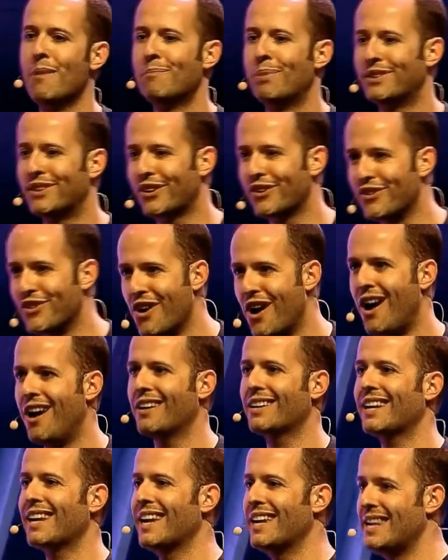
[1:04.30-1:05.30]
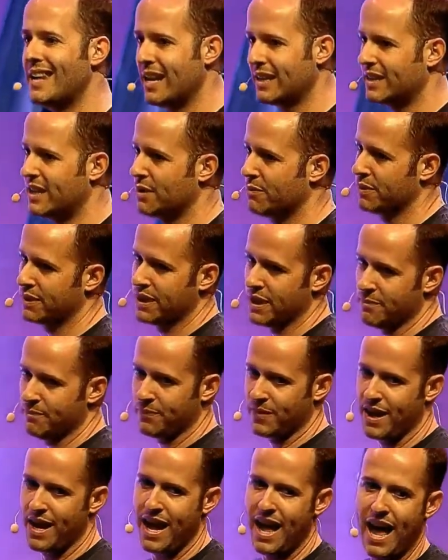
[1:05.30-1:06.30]
but they're not connecting with
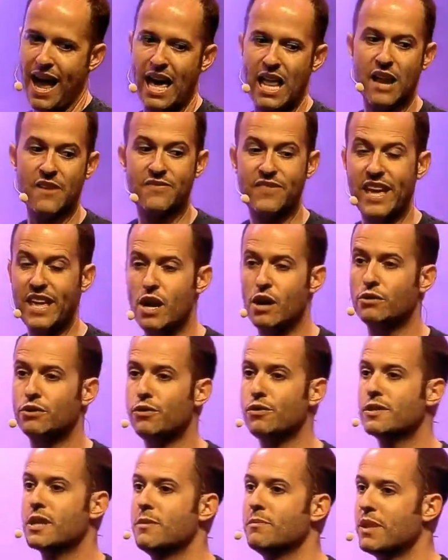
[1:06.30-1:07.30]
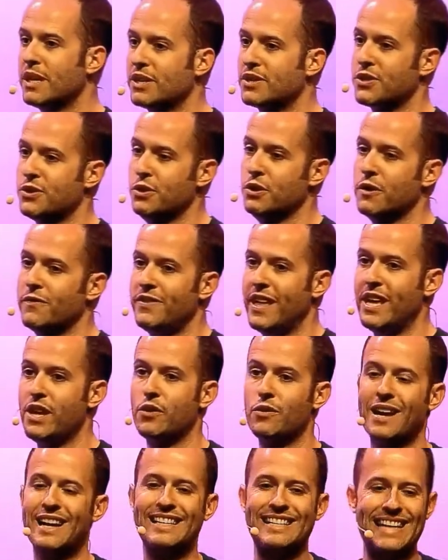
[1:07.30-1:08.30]
them. And if they don't do something soon, if they
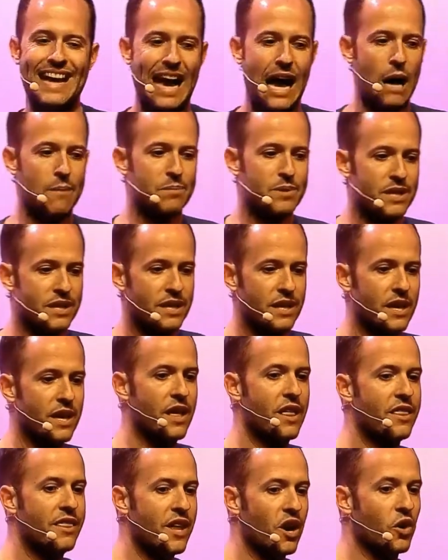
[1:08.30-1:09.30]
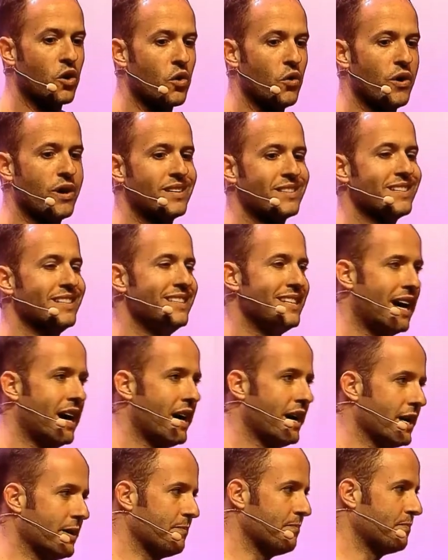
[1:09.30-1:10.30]
don't adapt, they're going to
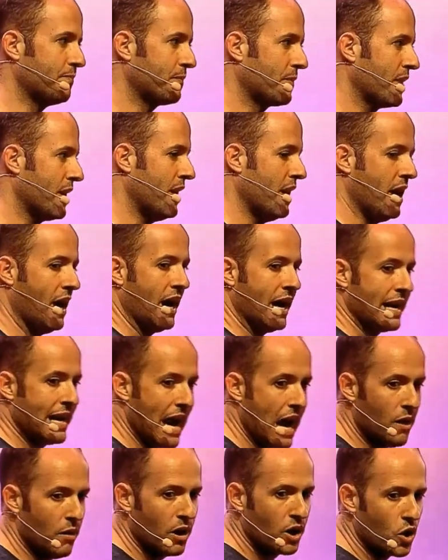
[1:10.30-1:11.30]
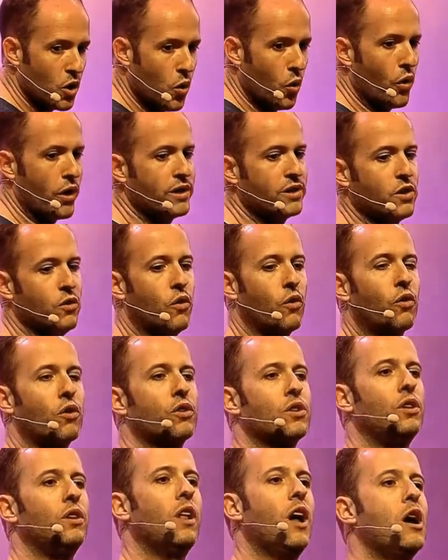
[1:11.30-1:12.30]
die. Now, according to
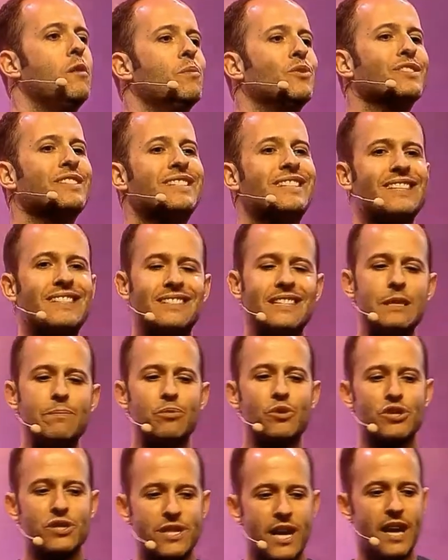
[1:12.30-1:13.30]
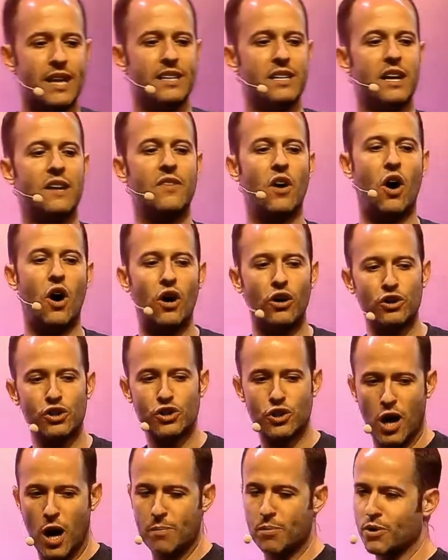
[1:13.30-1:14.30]
Oracle, almost 60% of all
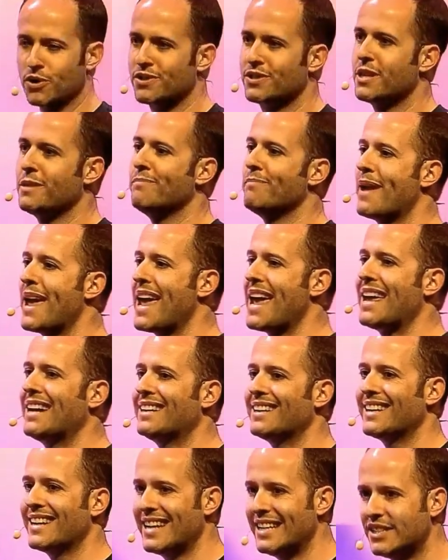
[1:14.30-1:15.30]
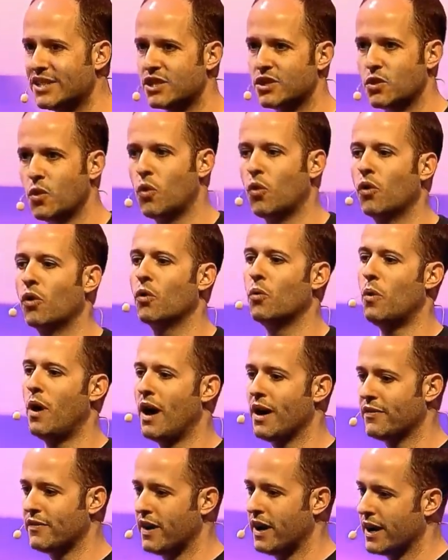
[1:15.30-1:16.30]
shoppers demand in-store
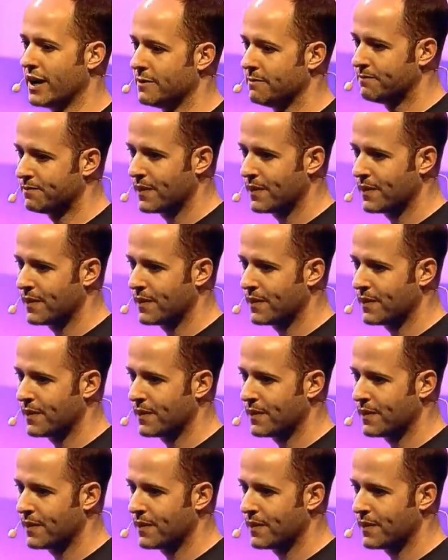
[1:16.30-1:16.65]
Wi-Fi.